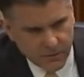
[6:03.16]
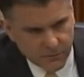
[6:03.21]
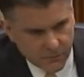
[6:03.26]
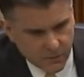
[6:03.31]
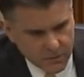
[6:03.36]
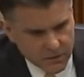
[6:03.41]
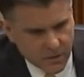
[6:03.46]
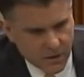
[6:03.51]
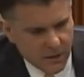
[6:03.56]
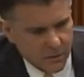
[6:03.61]
for
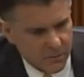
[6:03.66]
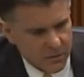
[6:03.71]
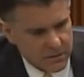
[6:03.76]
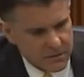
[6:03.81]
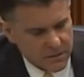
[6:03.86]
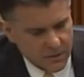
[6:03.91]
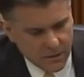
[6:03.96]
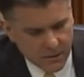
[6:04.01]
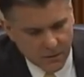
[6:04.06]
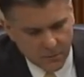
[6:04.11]
those
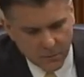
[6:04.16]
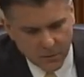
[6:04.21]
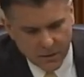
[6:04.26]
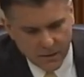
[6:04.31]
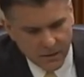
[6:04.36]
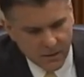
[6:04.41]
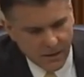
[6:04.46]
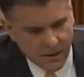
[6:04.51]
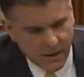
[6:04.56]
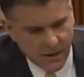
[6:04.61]
comments. Um,
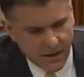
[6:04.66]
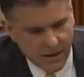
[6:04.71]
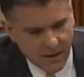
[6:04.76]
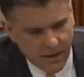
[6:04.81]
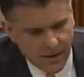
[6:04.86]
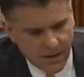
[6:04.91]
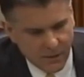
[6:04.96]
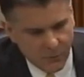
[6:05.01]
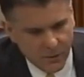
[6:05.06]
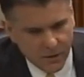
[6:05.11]
I,
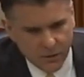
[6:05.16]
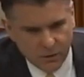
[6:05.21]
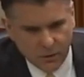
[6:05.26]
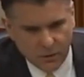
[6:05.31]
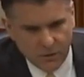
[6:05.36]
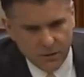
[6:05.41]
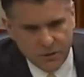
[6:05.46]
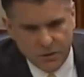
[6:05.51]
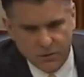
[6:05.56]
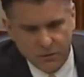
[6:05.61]
I, would
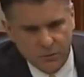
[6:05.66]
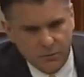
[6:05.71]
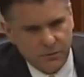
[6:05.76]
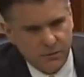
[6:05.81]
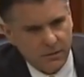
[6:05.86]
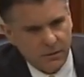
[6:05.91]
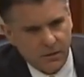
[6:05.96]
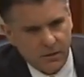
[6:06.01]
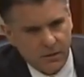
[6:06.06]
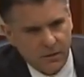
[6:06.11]
encourage you
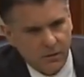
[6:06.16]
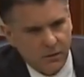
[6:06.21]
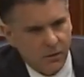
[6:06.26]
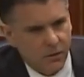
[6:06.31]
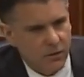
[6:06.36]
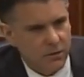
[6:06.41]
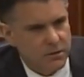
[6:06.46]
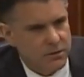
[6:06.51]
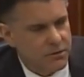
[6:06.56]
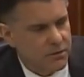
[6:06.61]
to
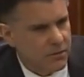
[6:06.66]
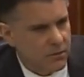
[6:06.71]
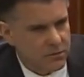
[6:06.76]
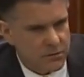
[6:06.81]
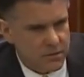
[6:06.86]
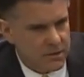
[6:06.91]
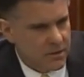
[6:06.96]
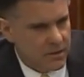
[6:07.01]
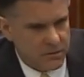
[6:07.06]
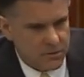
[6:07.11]
encourage
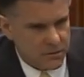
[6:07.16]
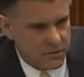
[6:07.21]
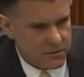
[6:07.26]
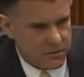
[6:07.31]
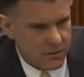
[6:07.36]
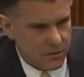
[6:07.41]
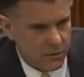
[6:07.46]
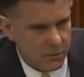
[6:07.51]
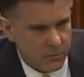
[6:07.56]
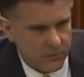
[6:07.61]
those teachers
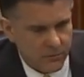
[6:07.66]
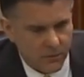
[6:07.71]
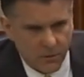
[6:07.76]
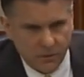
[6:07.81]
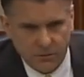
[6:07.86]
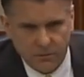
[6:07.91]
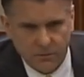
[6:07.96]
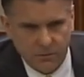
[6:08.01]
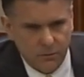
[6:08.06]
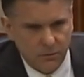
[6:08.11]
that you're
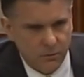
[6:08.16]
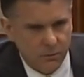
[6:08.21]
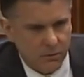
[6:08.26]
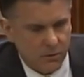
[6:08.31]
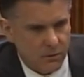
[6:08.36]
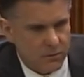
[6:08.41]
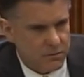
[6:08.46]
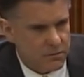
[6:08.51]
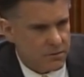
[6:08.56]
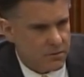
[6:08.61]
referring to,
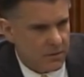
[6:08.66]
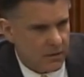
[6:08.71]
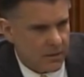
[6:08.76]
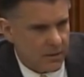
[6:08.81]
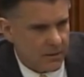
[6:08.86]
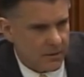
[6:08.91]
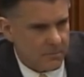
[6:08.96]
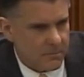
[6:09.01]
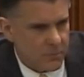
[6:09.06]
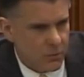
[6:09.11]
those
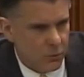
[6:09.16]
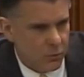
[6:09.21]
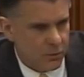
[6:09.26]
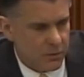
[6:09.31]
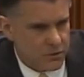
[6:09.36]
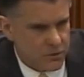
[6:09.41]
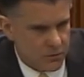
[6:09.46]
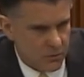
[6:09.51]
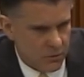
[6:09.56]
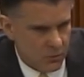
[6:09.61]
um, who, are
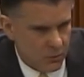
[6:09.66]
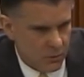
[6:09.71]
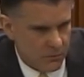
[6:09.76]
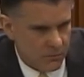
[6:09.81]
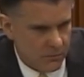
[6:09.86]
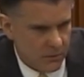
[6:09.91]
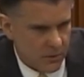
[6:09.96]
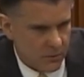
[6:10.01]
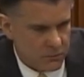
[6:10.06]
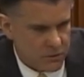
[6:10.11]
in, who
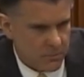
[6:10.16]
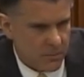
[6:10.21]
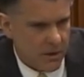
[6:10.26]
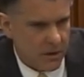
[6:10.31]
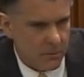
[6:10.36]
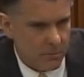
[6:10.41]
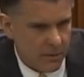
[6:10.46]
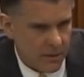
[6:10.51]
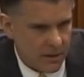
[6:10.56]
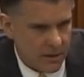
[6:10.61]
have uh,
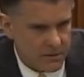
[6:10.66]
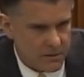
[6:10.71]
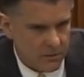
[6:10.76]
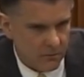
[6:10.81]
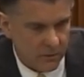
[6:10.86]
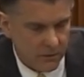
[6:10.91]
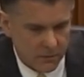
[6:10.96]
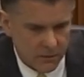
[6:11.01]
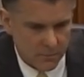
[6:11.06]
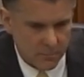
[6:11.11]
responded
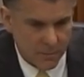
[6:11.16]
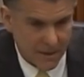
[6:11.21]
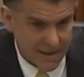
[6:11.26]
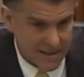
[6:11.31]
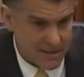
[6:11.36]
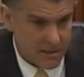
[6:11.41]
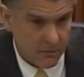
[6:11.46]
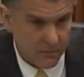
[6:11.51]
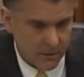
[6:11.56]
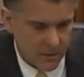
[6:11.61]
positively,
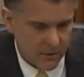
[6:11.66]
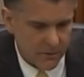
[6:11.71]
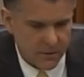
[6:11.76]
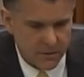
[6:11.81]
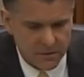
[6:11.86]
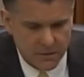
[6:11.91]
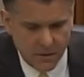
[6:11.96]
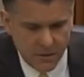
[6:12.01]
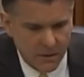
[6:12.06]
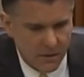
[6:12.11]
positively to
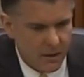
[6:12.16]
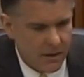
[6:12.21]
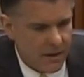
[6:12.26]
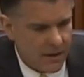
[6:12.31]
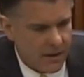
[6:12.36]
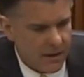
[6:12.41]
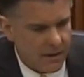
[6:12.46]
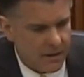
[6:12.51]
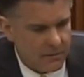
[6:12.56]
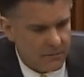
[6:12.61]
this,
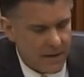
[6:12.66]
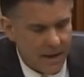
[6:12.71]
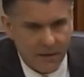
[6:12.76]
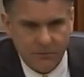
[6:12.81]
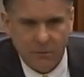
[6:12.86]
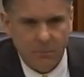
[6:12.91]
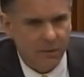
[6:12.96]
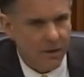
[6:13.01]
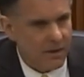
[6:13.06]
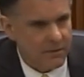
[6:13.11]
uh,
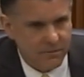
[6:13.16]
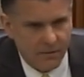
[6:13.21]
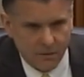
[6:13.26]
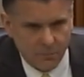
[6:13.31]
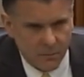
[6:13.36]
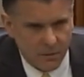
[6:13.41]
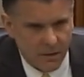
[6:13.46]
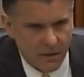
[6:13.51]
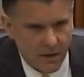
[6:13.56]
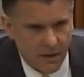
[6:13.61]
have them
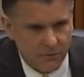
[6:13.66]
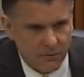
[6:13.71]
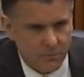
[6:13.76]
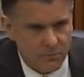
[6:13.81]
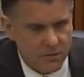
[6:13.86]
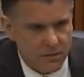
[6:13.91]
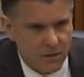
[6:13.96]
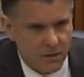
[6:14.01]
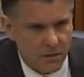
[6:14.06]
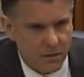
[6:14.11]
contact me, have them
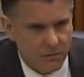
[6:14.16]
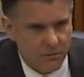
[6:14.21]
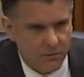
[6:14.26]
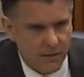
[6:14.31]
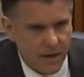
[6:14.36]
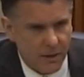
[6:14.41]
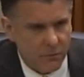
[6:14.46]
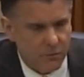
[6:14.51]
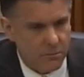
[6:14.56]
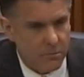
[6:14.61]
share
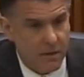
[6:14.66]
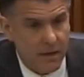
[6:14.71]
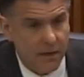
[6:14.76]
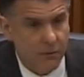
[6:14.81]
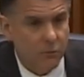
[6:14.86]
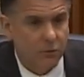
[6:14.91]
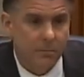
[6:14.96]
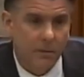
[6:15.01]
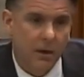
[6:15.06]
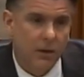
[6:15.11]
that with me
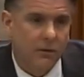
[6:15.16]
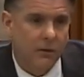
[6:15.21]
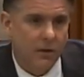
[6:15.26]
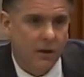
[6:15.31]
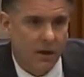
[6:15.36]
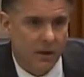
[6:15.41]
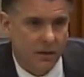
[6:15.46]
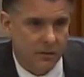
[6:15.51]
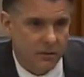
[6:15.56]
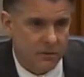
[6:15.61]
and with my other
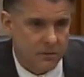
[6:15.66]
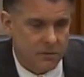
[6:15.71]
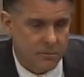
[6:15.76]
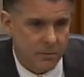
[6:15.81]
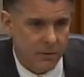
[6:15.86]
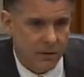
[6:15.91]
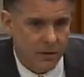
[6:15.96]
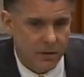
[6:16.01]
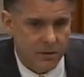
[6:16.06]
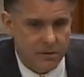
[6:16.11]
colleagues,
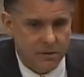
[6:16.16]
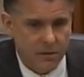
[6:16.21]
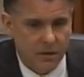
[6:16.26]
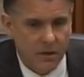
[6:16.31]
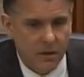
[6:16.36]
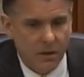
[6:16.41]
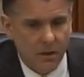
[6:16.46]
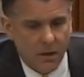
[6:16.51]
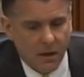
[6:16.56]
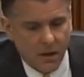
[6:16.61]
because
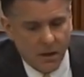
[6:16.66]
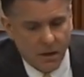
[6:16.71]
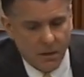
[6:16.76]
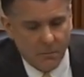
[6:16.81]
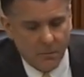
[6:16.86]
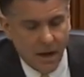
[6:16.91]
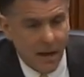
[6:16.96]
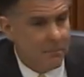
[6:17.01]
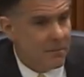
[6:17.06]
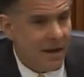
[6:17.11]

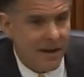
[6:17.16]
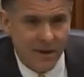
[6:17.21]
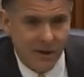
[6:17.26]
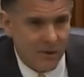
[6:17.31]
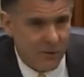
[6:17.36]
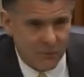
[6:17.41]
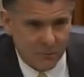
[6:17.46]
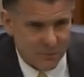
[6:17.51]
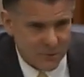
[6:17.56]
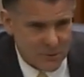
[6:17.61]
um, I'm not
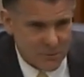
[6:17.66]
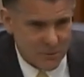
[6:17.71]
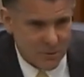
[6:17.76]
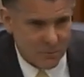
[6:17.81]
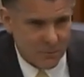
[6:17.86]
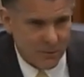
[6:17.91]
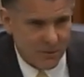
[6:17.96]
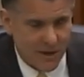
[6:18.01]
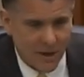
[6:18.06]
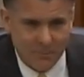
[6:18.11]
hearing from those
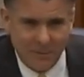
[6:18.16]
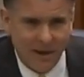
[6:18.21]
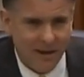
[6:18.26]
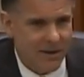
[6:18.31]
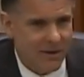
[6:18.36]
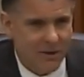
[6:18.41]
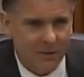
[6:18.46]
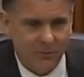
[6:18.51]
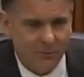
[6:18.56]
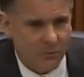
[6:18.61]
people. I'm not
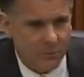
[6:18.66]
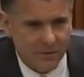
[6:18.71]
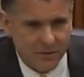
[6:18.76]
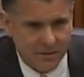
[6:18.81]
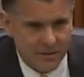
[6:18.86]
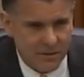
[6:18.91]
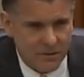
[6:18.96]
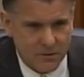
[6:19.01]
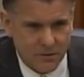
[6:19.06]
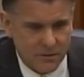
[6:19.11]
hearing from the
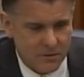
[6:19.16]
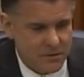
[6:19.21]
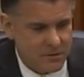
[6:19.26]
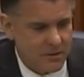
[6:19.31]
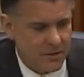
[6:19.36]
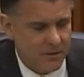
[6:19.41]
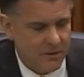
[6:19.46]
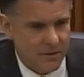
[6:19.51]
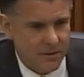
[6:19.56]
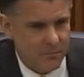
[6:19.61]
teachers
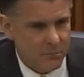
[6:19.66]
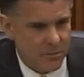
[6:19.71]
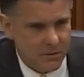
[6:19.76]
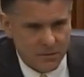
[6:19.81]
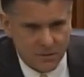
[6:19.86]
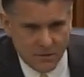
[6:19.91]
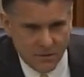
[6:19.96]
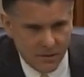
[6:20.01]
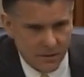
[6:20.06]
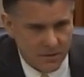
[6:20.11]
and the
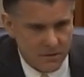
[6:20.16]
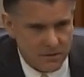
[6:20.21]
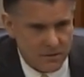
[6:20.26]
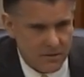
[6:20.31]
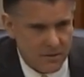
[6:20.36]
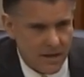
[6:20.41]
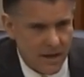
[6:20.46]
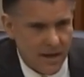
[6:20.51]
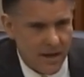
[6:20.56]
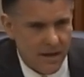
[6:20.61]
administrators
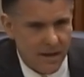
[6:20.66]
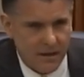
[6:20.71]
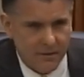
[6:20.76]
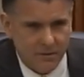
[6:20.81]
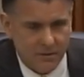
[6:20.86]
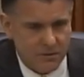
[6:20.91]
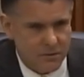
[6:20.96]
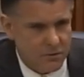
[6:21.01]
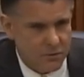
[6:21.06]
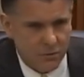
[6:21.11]
that, and
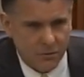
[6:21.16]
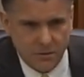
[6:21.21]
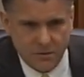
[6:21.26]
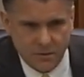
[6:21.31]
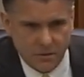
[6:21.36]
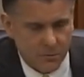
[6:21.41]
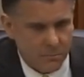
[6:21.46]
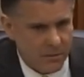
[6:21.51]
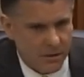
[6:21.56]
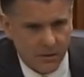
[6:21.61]
the students
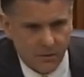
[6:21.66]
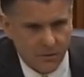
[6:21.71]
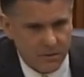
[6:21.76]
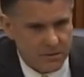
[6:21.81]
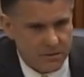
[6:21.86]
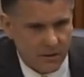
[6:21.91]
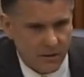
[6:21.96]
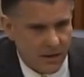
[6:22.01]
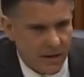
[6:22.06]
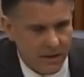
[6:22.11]
and the
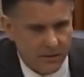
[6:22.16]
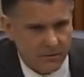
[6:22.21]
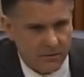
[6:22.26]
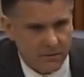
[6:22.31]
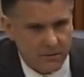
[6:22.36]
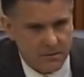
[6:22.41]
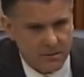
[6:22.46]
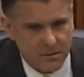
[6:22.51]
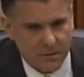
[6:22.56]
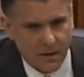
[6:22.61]
parents that like
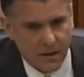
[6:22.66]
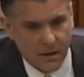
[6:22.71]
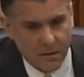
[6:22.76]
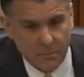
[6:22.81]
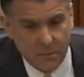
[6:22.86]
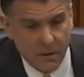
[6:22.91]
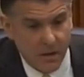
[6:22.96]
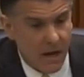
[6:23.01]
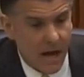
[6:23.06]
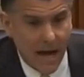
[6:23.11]
this.
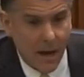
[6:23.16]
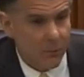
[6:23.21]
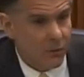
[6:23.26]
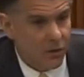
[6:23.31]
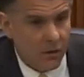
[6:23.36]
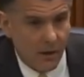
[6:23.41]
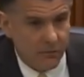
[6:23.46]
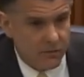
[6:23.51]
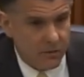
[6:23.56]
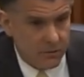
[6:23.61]
Um, I would
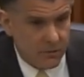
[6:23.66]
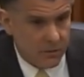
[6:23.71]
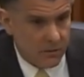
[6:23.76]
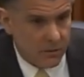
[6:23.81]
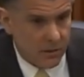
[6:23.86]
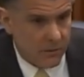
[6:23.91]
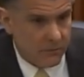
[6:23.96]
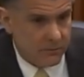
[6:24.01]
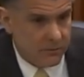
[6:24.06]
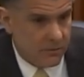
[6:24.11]
love to,
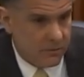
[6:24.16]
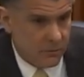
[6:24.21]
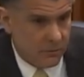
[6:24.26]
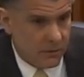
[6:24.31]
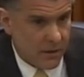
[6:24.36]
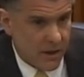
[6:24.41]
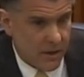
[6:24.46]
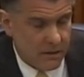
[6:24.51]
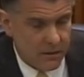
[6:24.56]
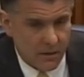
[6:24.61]
love to do
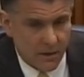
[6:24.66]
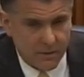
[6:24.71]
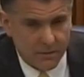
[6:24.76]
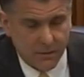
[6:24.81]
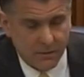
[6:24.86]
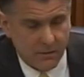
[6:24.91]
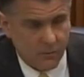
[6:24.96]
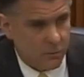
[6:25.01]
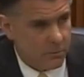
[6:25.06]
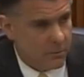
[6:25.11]
that. I
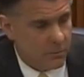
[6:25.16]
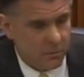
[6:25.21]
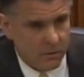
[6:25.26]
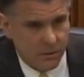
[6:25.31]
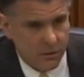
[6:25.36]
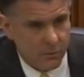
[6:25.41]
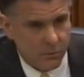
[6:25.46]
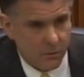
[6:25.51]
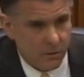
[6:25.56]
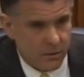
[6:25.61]
think there were people
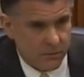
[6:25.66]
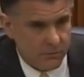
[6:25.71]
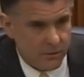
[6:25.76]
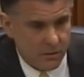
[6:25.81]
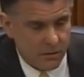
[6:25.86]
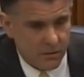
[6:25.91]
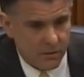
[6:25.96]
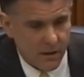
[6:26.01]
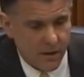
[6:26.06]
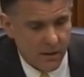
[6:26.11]
here that would love to
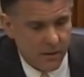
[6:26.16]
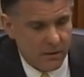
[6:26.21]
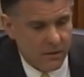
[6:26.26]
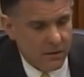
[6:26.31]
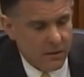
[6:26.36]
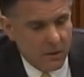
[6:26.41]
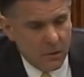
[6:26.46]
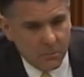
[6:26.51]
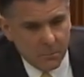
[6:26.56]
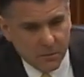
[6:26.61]
hear that,
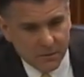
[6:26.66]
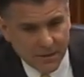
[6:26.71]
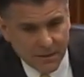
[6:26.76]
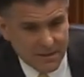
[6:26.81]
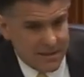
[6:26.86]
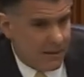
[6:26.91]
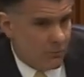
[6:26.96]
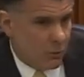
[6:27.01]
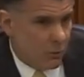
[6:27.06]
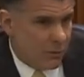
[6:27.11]
but
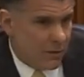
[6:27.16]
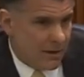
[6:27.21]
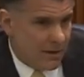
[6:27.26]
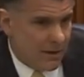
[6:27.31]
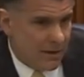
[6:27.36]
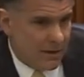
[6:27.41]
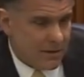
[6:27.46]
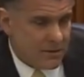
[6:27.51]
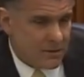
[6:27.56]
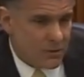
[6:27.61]
that's not what we're
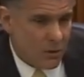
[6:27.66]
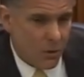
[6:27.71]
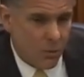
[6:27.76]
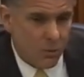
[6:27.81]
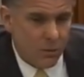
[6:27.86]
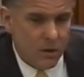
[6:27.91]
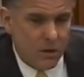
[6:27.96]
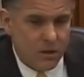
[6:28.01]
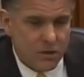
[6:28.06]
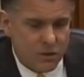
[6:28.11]
getting.
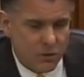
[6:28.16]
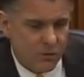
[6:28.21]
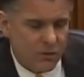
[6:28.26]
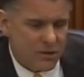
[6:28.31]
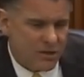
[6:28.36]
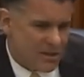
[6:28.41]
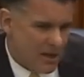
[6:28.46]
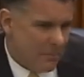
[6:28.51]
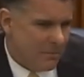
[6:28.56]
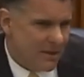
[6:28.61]
So, so
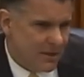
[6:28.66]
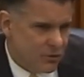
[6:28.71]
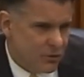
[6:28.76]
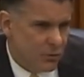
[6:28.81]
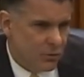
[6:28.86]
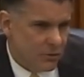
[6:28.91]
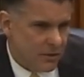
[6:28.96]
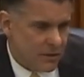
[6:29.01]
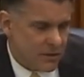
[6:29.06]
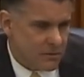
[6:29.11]
there's something
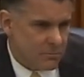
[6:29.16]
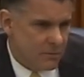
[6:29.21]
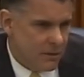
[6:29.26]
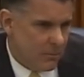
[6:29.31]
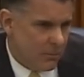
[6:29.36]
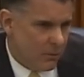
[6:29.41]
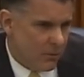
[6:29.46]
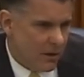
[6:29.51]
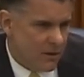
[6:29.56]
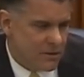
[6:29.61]
to this.
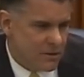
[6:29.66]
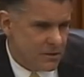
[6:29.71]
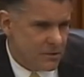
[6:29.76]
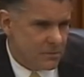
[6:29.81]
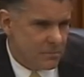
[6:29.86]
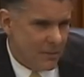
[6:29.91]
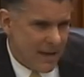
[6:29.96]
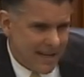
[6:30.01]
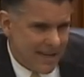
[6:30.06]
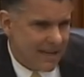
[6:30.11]
People aren't
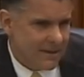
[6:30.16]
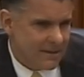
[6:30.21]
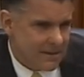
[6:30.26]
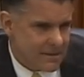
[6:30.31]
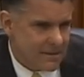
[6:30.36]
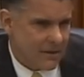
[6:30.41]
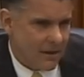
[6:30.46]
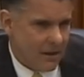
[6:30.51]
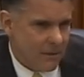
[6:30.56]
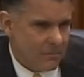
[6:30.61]
just making
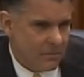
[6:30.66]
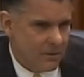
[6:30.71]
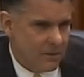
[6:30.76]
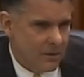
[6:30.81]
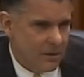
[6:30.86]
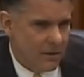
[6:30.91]
this up.